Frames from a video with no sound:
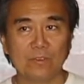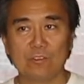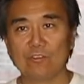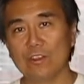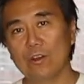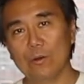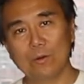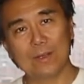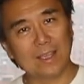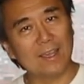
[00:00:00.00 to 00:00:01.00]

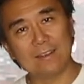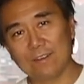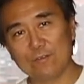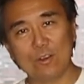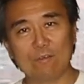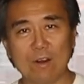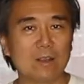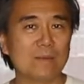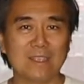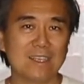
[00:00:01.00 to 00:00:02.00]
So again, if you have
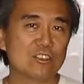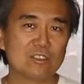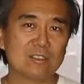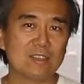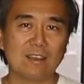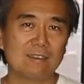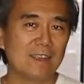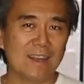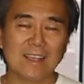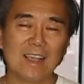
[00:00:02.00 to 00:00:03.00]
recommendations on
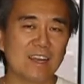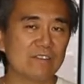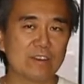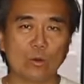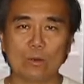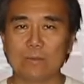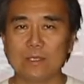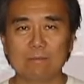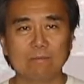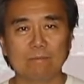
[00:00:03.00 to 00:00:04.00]
any kind of equipment,
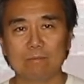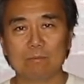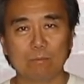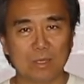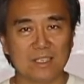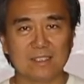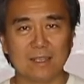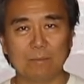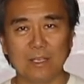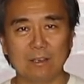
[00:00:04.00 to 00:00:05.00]
please
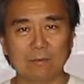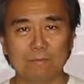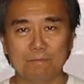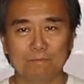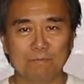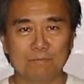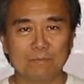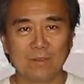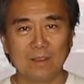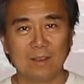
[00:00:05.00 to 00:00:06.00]
let me know.
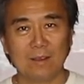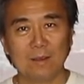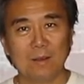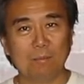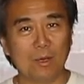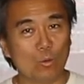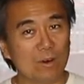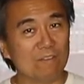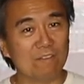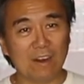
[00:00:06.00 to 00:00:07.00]
But
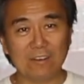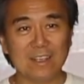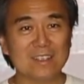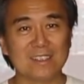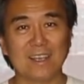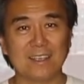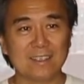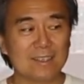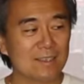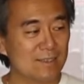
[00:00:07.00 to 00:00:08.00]
we're very
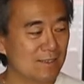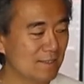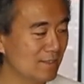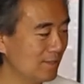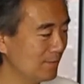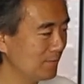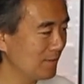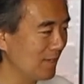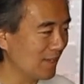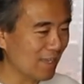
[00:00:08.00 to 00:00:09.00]
excited.
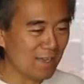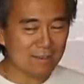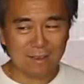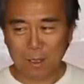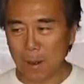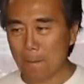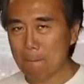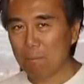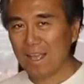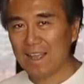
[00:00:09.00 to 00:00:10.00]
Again,
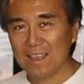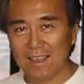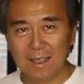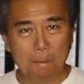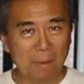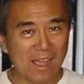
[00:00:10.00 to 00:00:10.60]
packing.